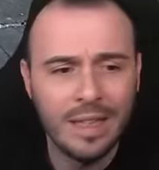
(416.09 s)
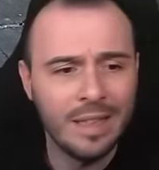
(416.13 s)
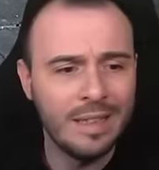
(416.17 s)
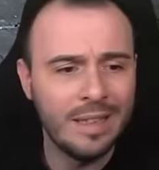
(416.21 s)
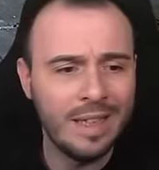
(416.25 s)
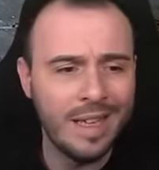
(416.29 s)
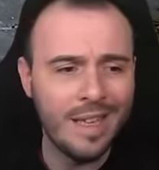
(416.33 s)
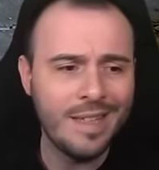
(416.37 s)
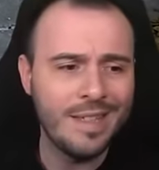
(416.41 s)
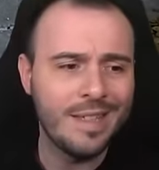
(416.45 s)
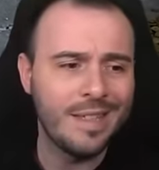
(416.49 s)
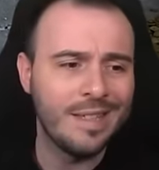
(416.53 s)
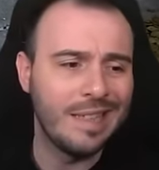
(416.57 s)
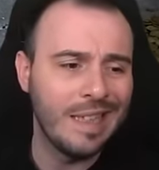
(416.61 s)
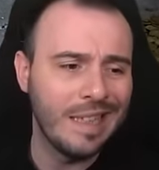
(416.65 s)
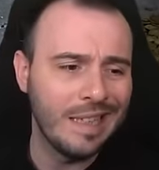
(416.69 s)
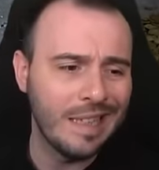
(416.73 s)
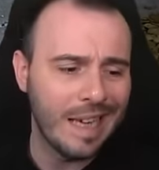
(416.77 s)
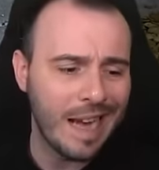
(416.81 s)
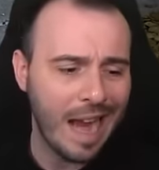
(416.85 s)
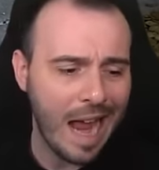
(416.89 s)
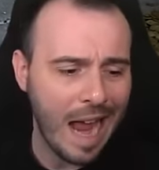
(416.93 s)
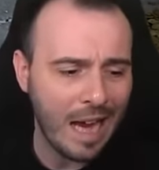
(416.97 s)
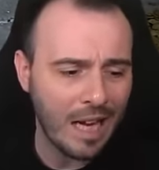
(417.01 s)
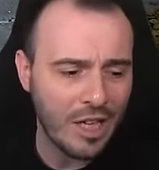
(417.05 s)
This
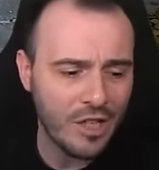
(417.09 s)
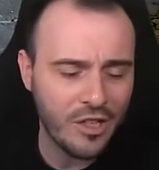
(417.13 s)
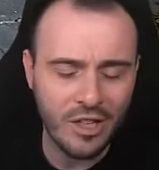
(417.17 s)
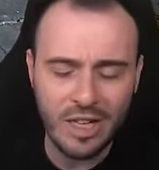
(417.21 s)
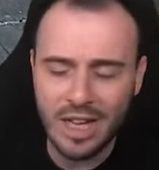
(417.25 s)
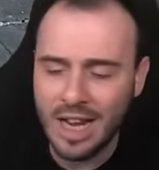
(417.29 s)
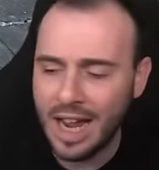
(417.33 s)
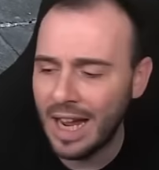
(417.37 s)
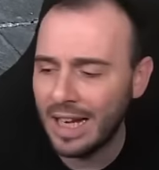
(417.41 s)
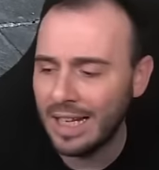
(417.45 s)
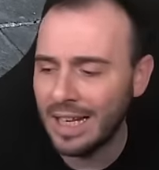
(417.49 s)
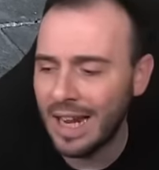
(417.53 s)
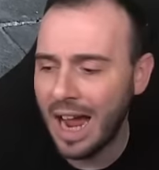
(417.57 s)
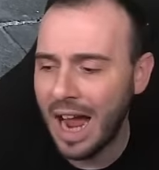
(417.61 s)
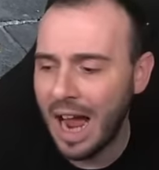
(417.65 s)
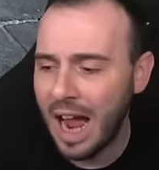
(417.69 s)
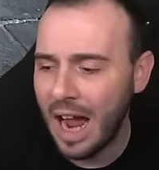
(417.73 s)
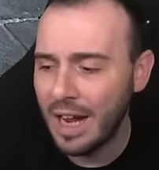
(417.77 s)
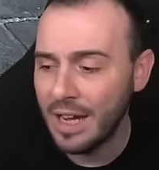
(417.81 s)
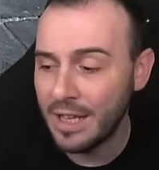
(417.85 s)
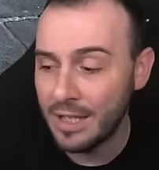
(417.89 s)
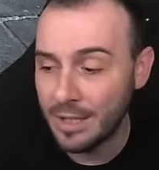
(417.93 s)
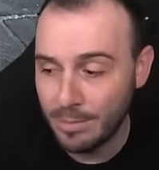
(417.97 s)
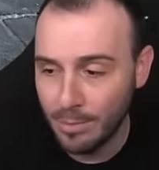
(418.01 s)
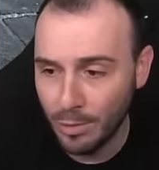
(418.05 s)
didn't actually have the
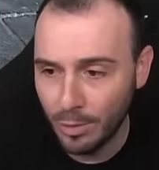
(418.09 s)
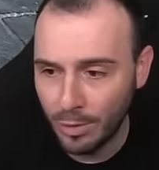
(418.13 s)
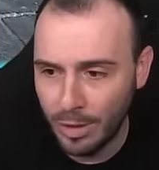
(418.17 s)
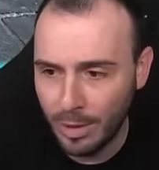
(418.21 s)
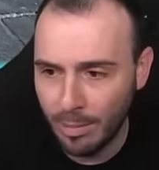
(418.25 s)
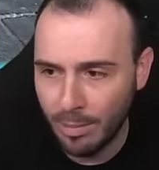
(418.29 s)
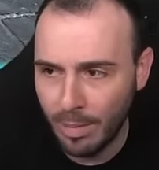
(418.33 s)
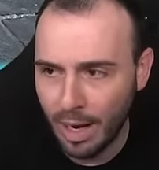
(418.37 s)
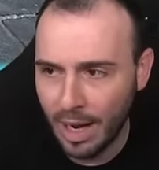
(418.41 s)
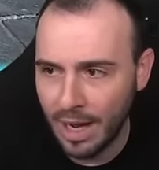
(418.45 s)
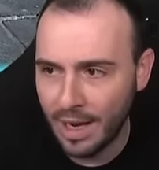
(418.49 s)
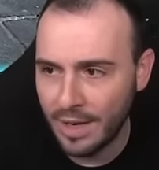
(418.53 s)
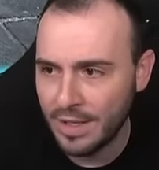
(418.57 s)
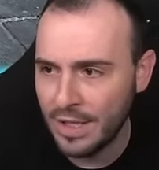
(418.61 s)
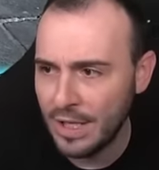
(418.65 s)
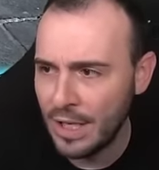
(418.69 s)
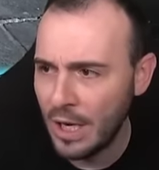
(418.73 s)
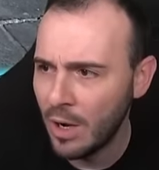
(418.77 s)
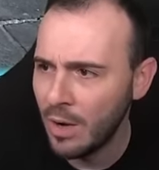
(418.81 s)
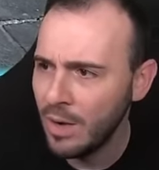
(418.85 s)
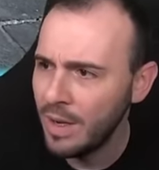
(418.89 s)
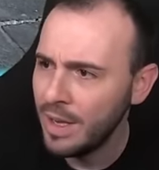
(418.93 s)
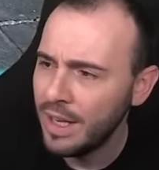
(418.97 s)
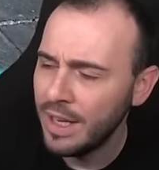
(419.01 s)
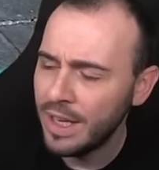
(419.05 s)
highest multipliers, you
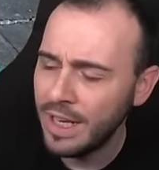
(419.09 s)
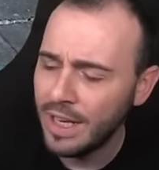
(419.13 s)
know?